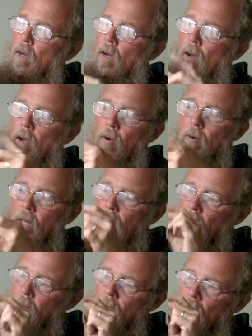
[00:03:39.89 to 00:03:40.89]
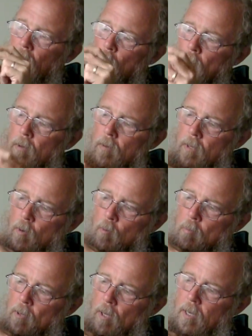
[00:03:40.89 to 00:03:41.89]
I already had the cable that
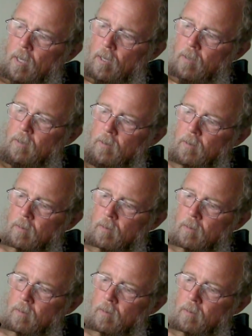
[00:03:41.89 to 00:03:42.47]
would plug in